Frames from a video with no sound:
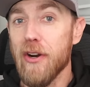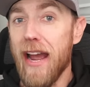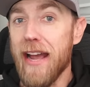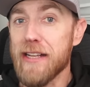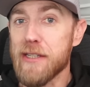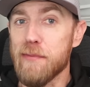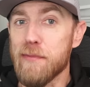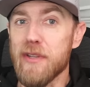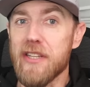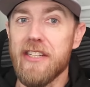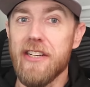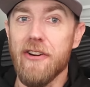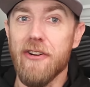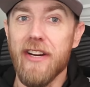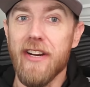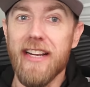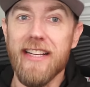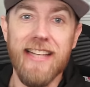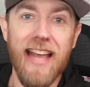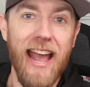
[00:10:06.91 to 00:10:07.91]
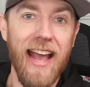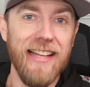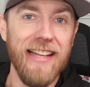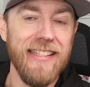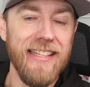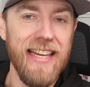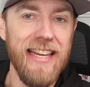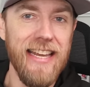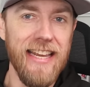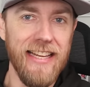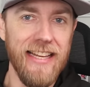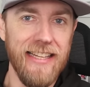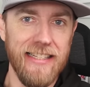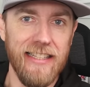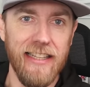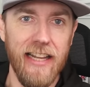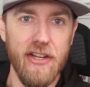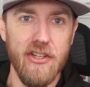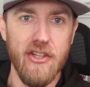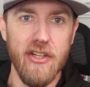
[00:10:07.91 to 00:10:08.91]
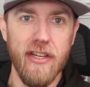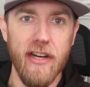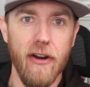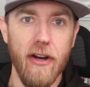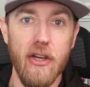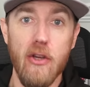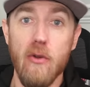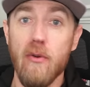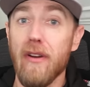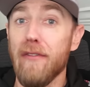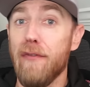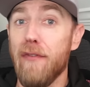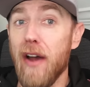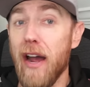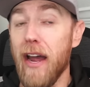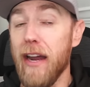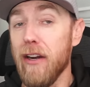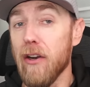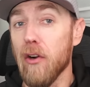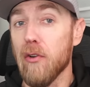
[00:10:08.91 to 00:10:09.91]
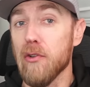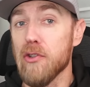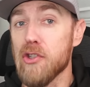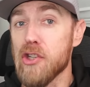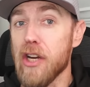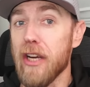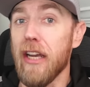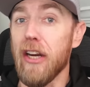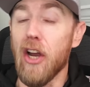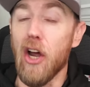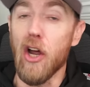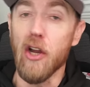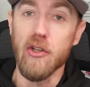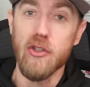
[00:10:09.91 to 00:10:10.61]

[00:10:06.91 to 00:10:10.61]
as mysterious as he is legendary. You can find Uncle Chicken on